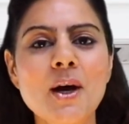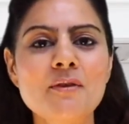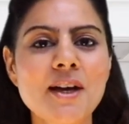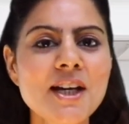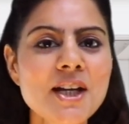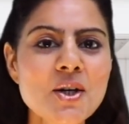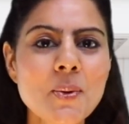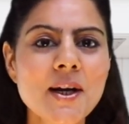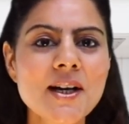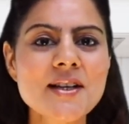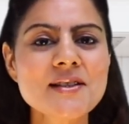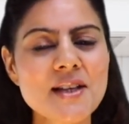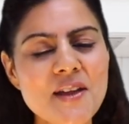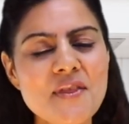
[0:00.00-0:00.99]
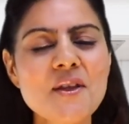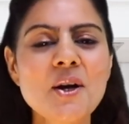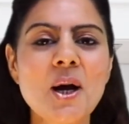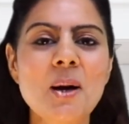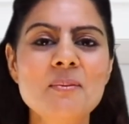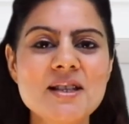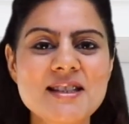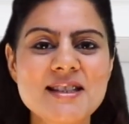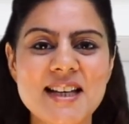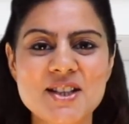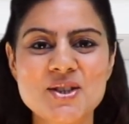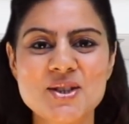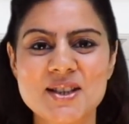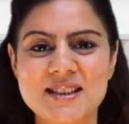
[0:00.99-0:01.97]
have any queries in the comment
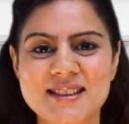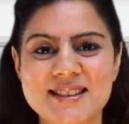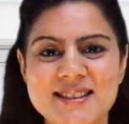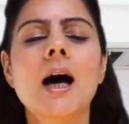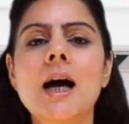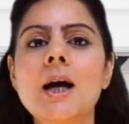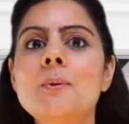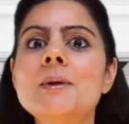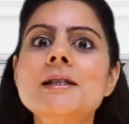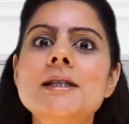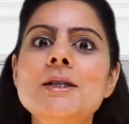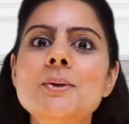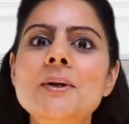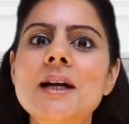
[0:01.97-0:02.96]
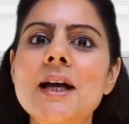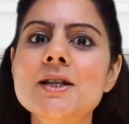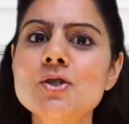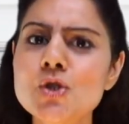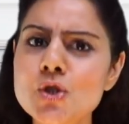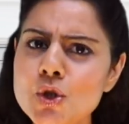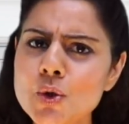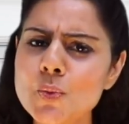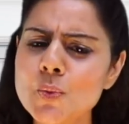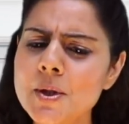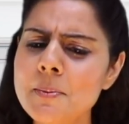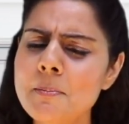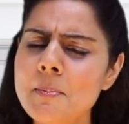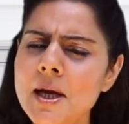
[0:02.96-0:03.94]
section. I will see you again soon
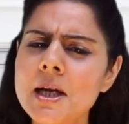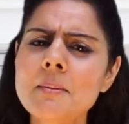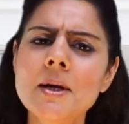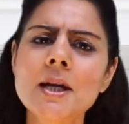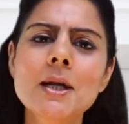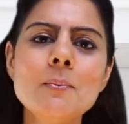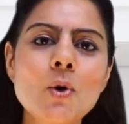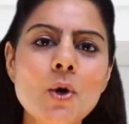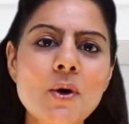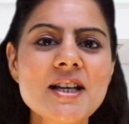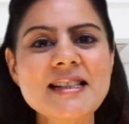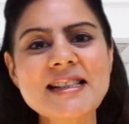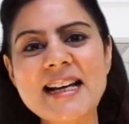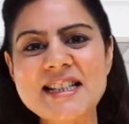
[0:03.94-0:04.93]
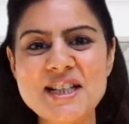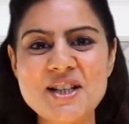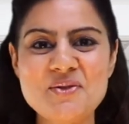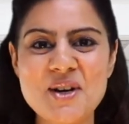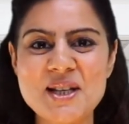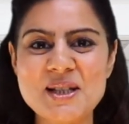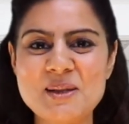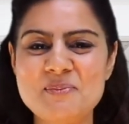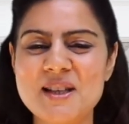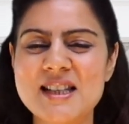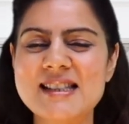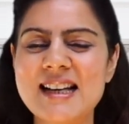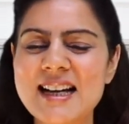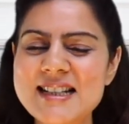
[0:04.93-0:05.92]
with many more exciting
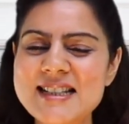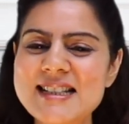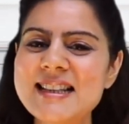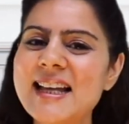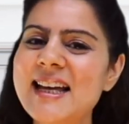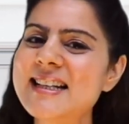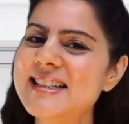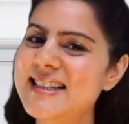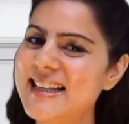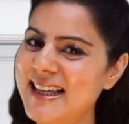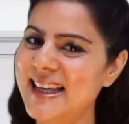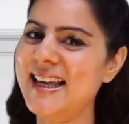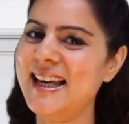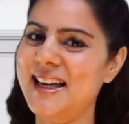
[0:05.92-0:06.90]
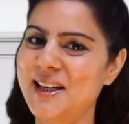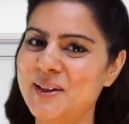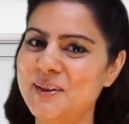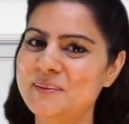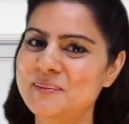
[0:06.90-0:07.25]
recipes. Until then, take care.